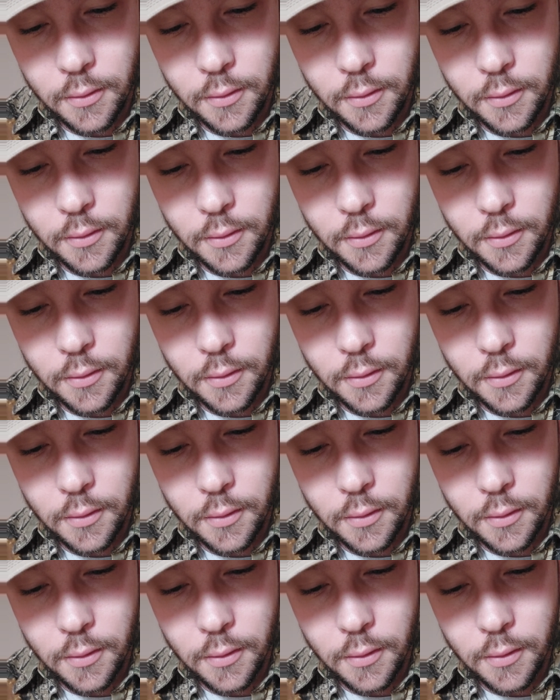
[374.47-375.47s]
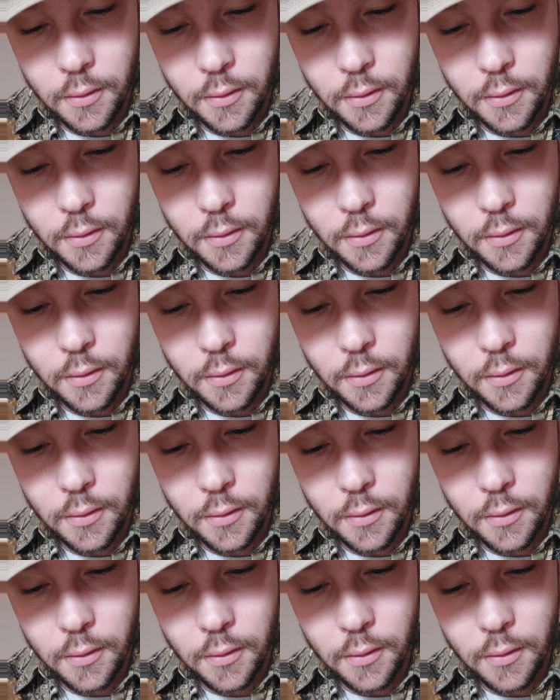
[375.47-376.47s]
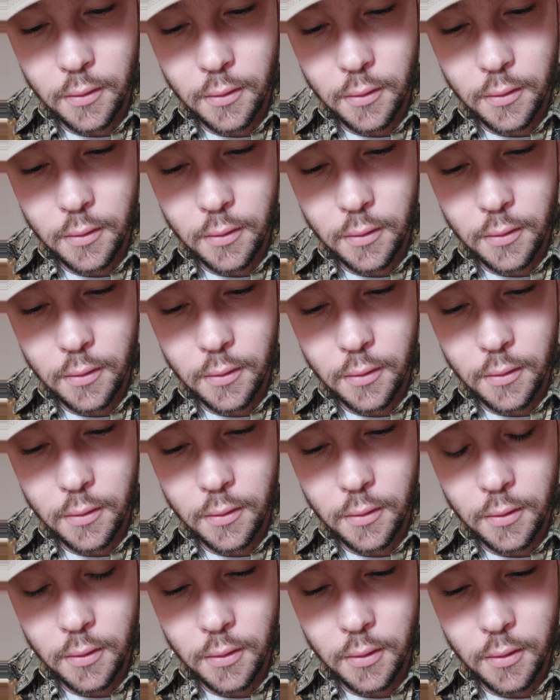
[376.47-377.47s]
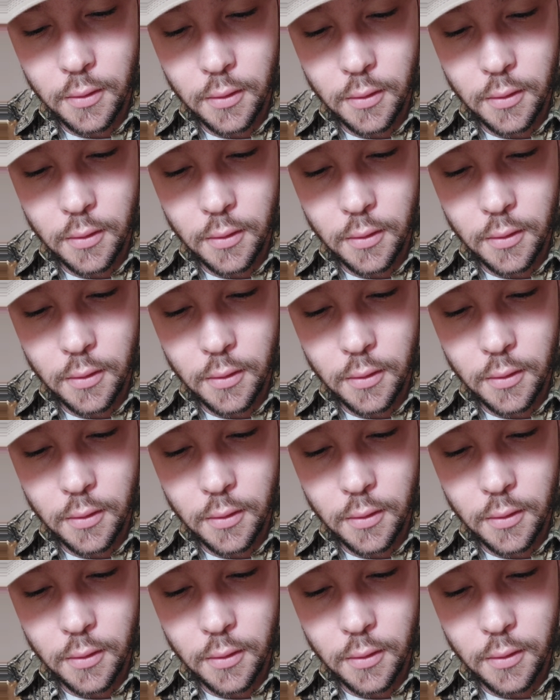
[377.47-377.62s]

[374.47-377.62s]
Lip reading: No one is speaking in this clip.